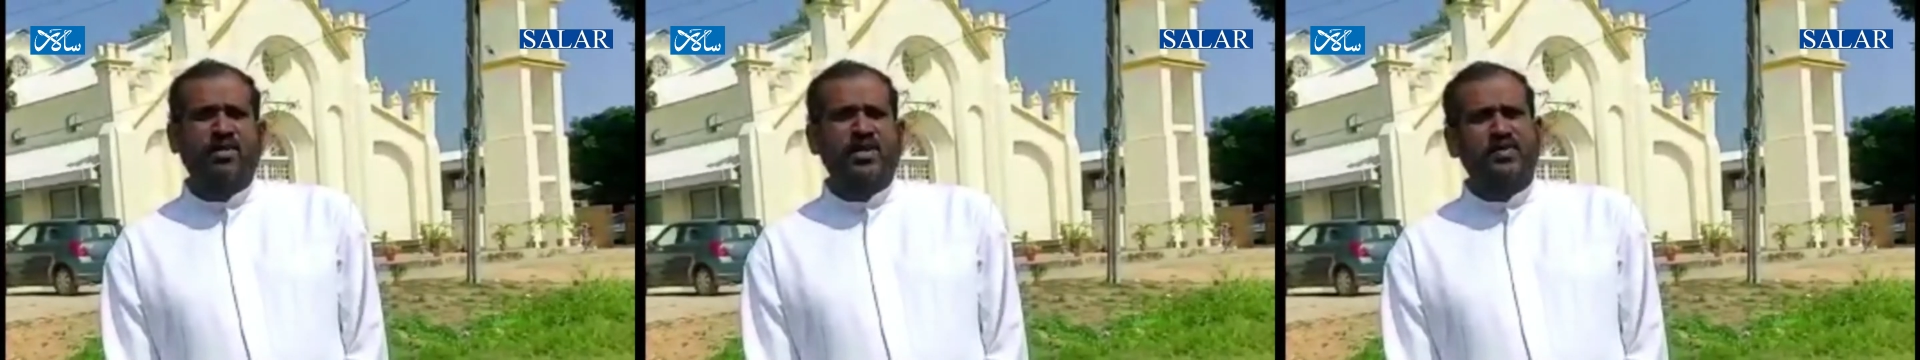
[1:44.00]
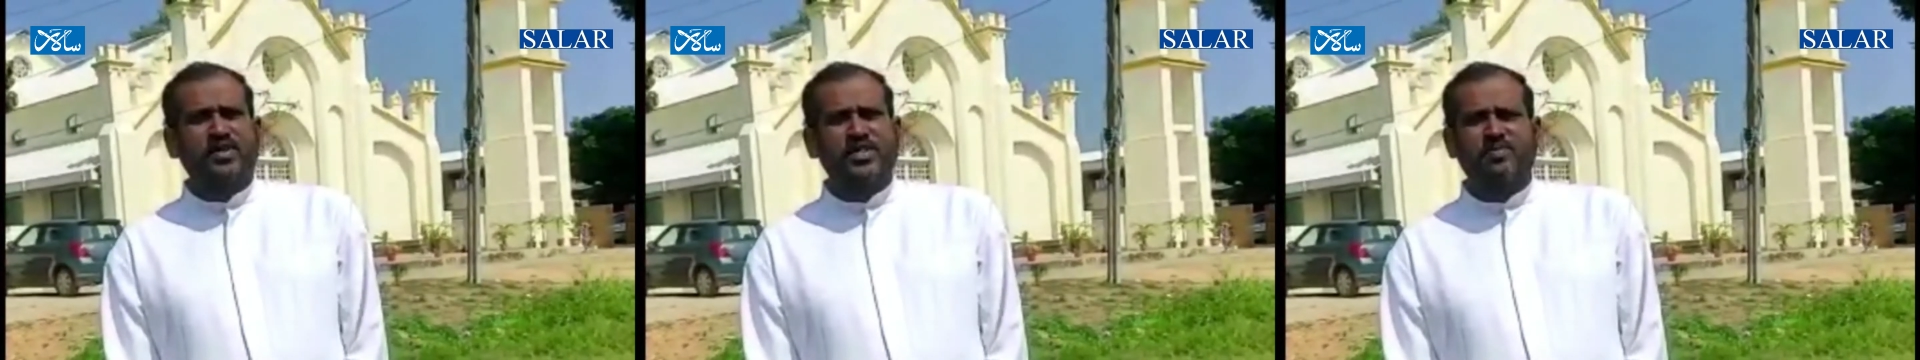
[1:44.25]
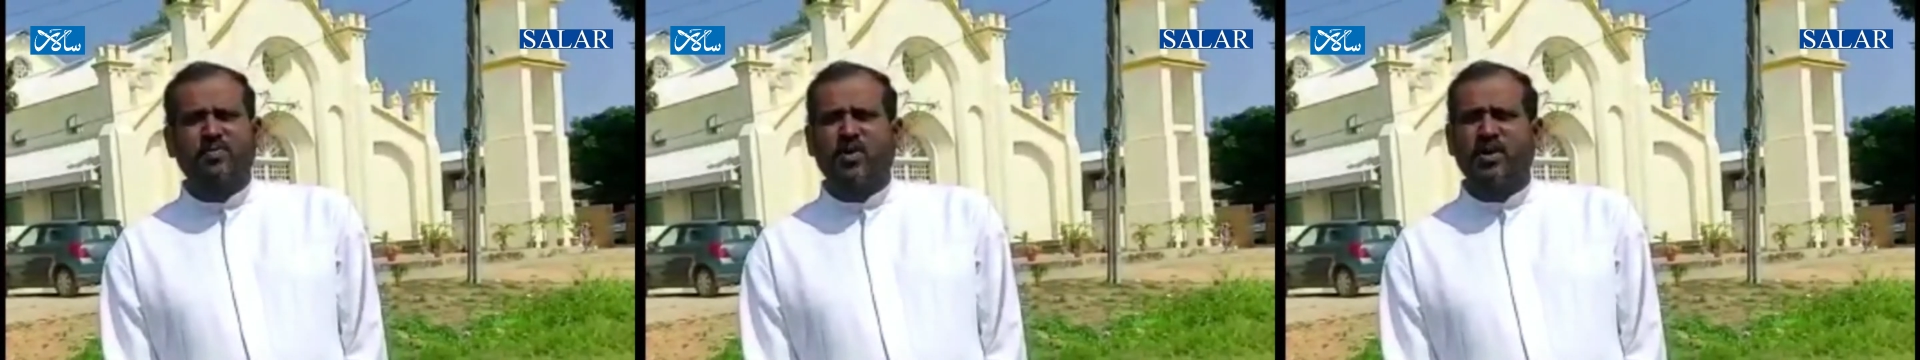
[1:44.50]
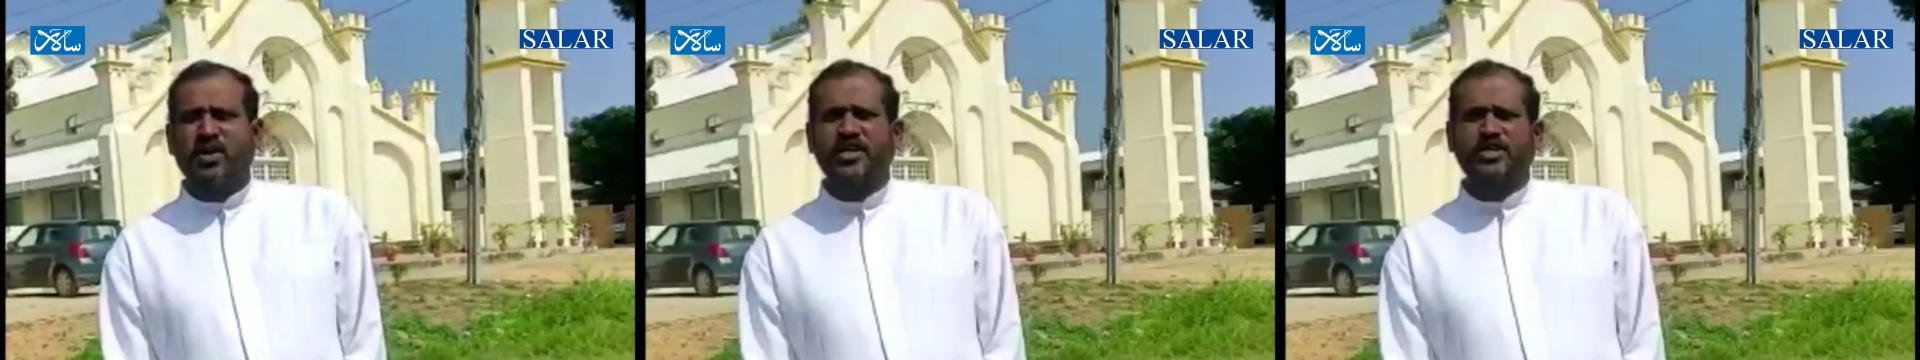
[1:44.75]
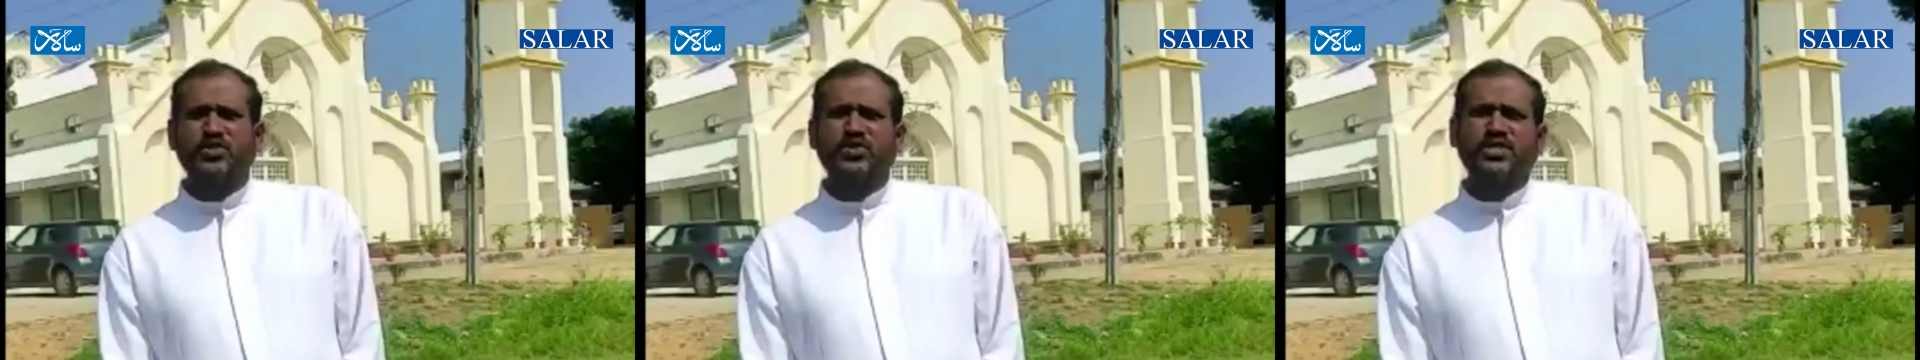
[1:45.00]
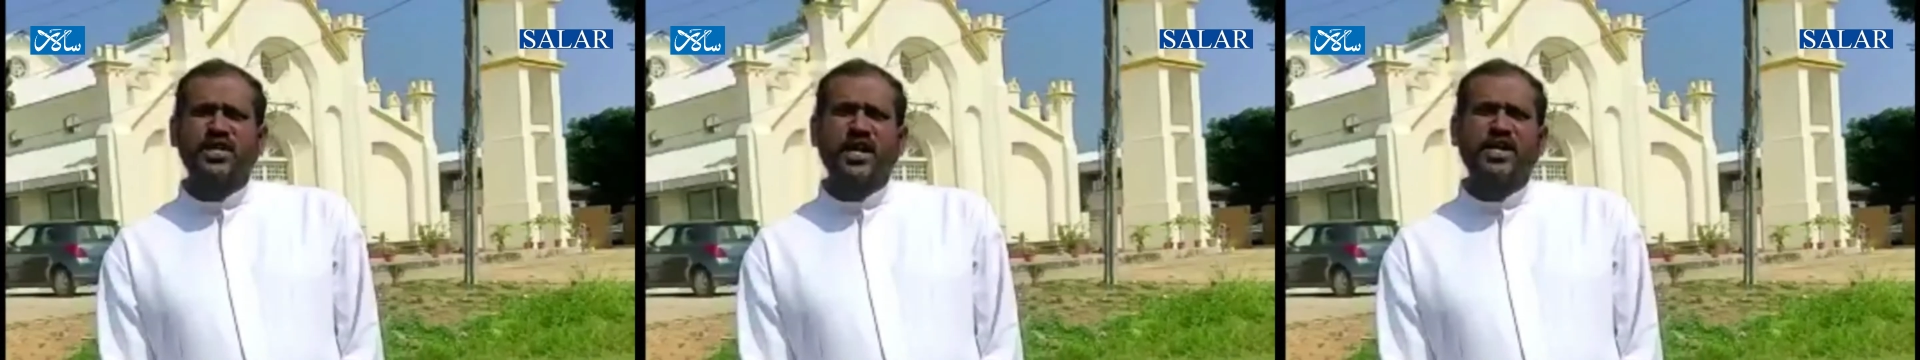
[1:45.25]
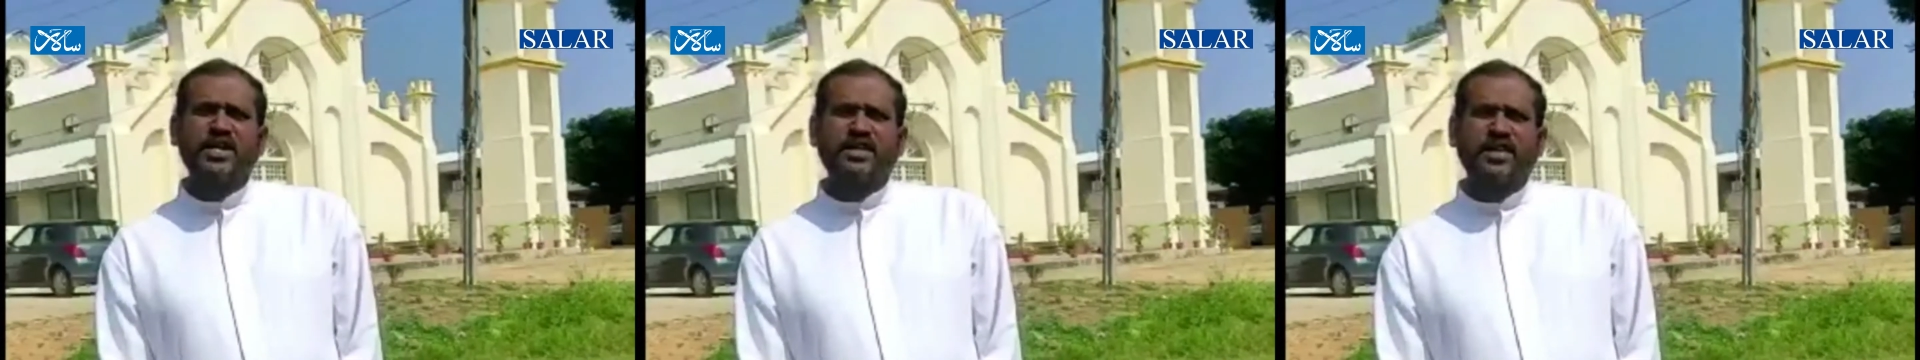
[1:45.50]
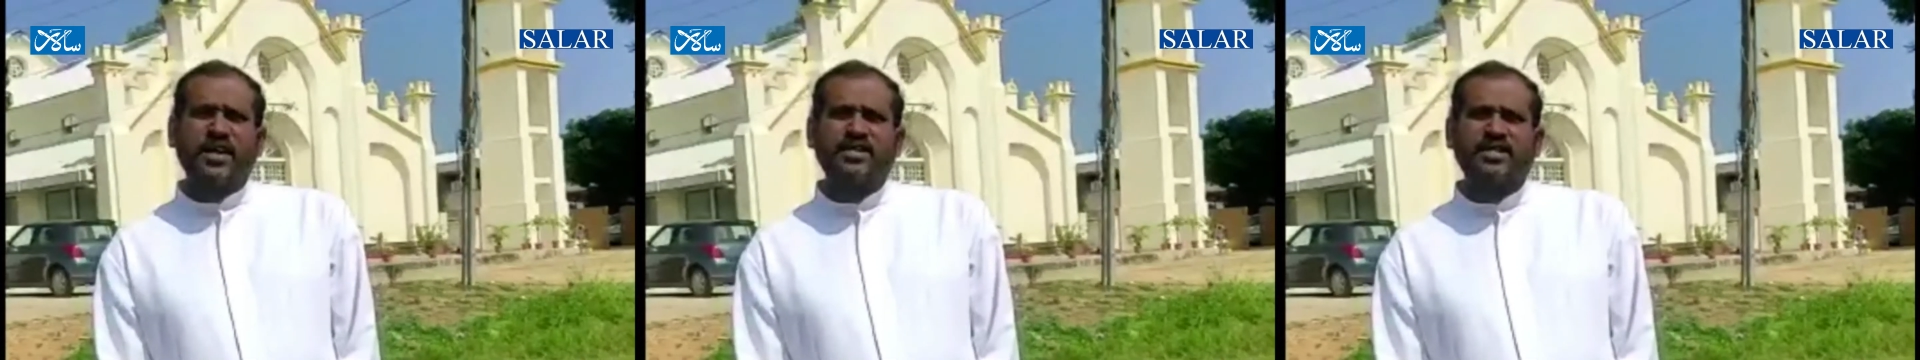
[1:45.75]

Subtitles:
But this morning, it's so saddened that